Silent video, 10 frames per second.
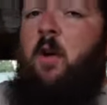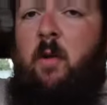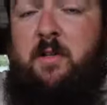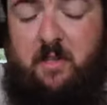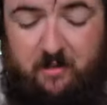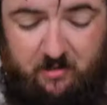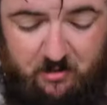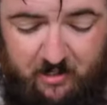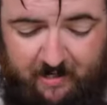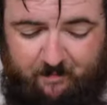Once you get the
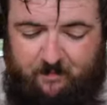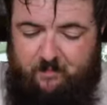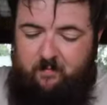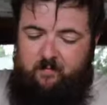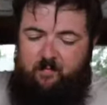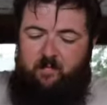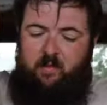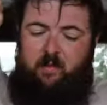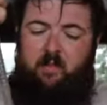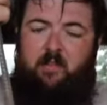trap,
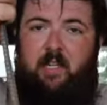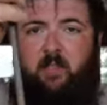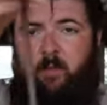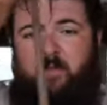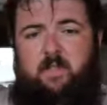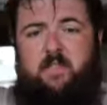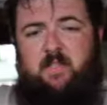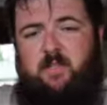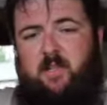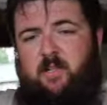take the PVC
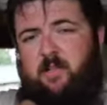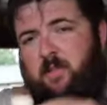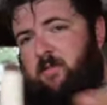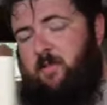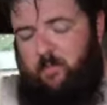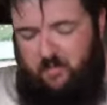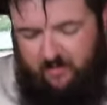so you don't lose it, put it